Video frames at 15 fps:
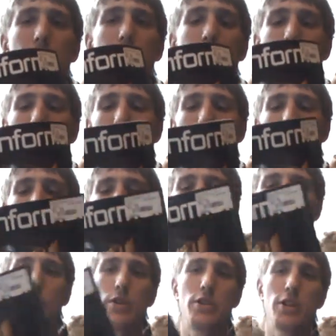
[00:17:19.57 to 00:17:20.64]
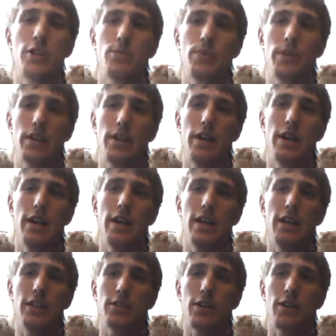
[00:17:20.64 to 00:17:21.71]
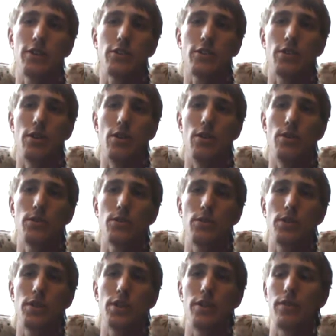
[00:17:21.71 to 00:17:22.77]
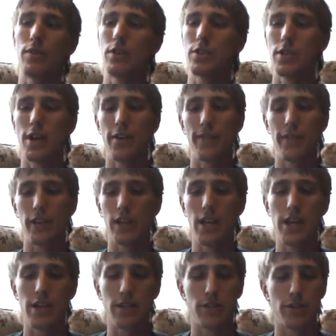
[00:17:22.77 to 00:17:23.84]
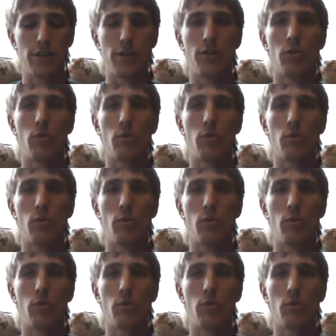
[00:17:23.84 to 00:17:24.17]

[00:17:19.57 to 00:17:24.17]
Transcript: one's for Gears of War Judgment. It's got just all sorts of different stuff, the latest, you know,